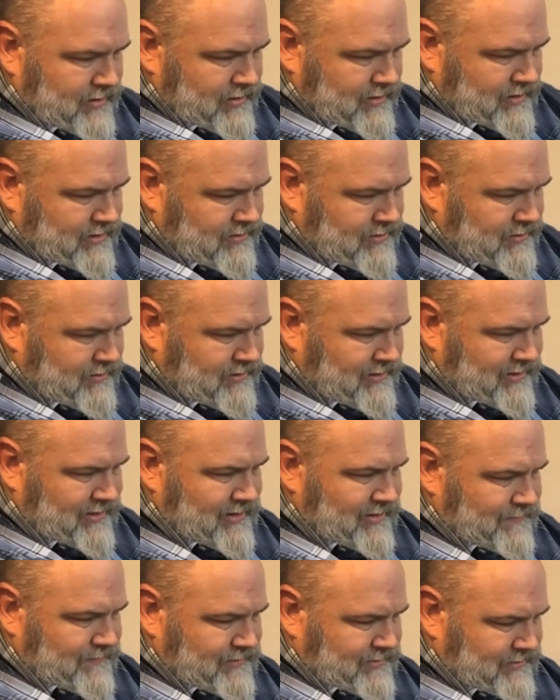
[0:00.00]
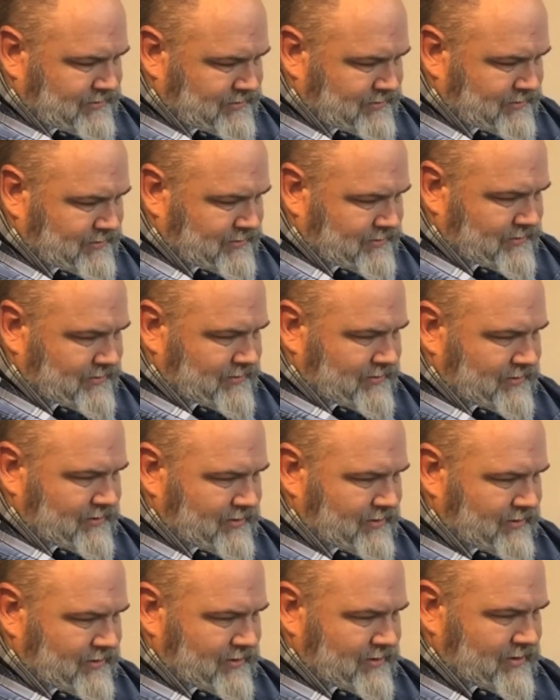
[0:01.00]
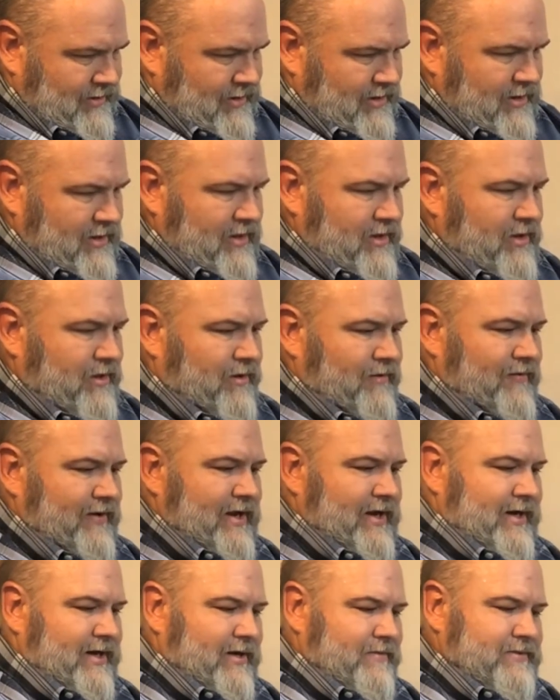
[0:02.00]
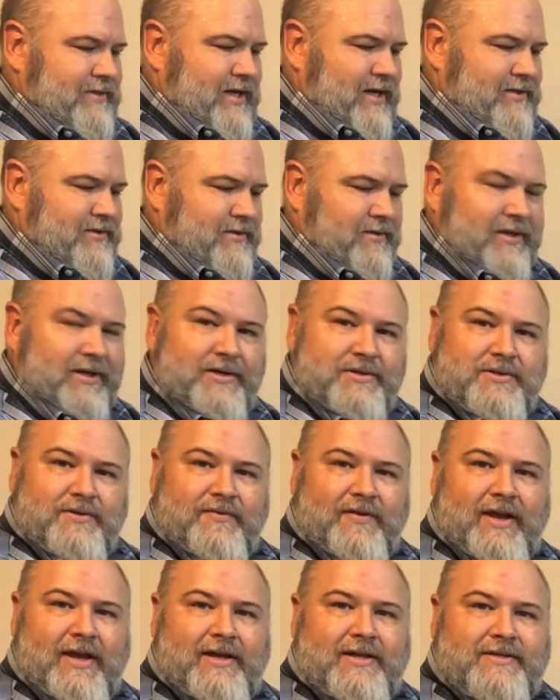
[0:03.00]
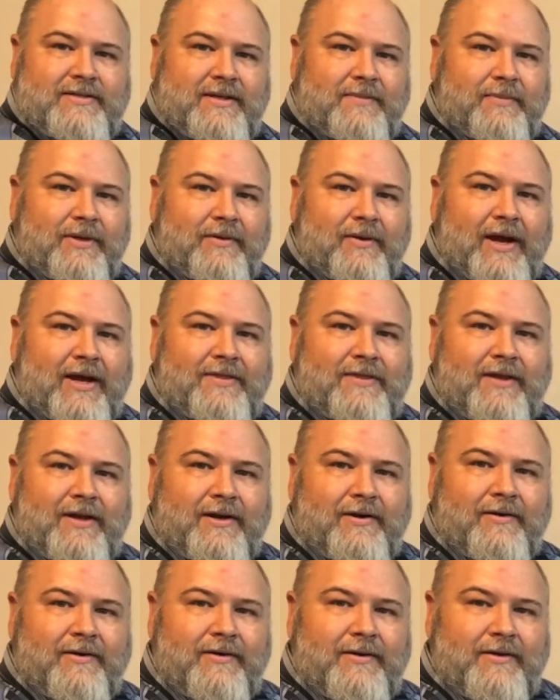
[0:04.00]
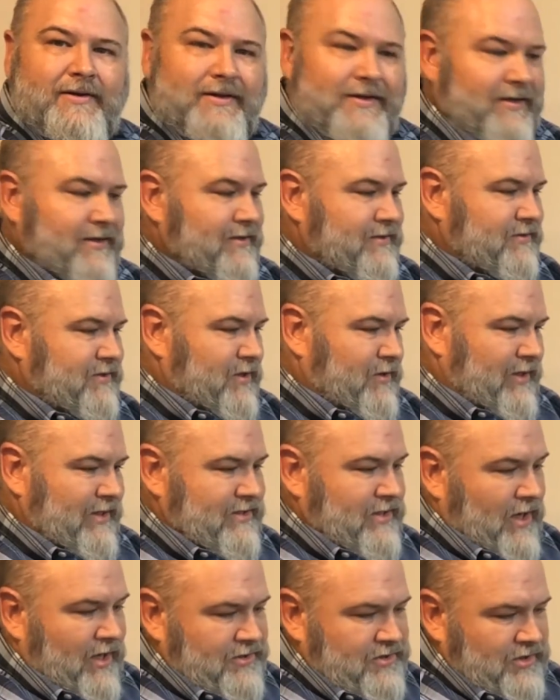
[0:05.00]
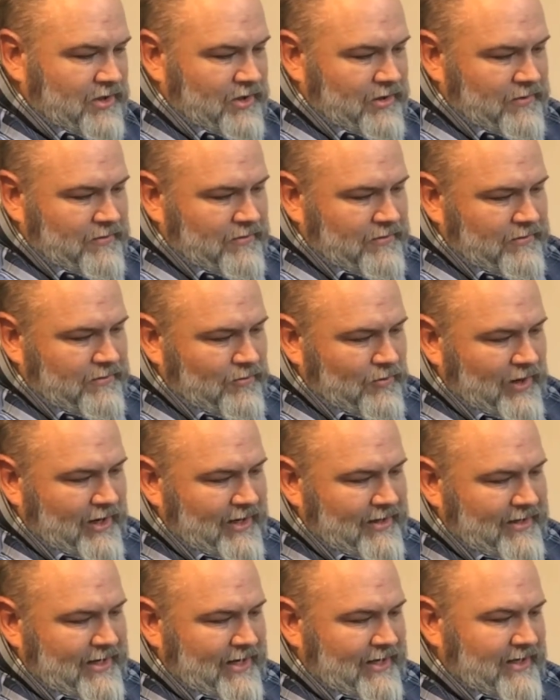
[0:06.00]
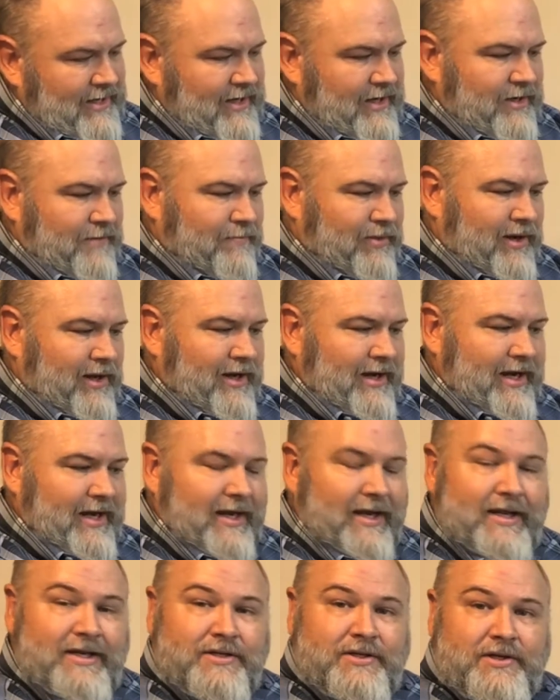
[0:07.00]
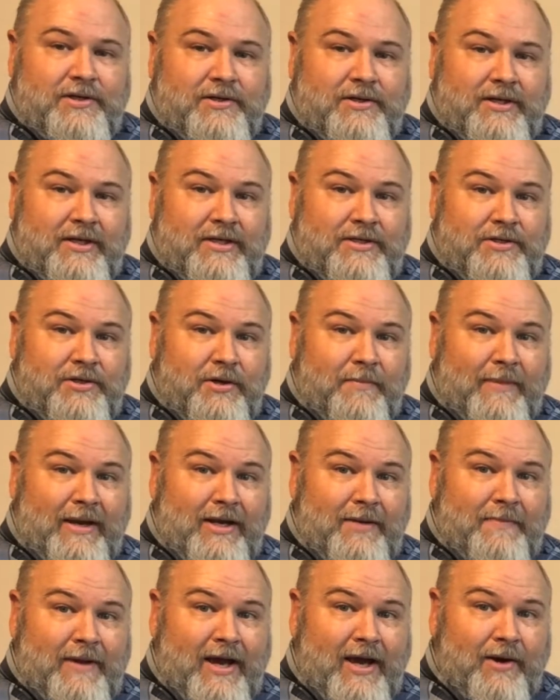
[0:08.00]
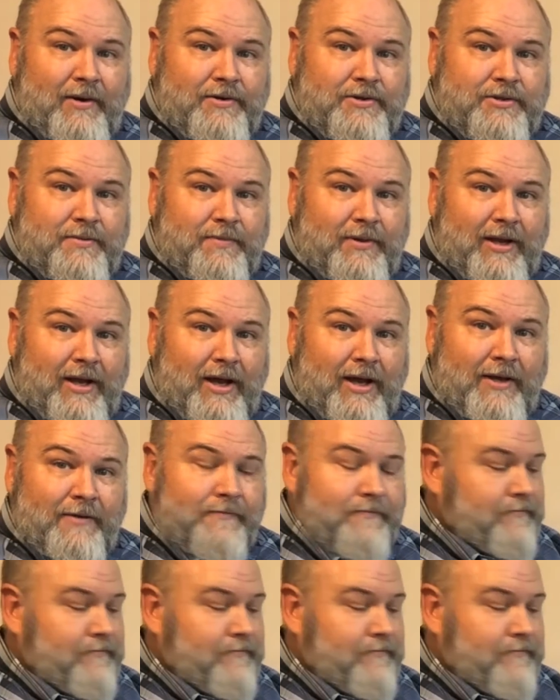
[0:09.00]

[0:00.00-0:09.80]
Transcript: Got 2 clips. Whole fan comes out. So there's your fan assembly right there. So it's also wired down in here, plug into your main power supply.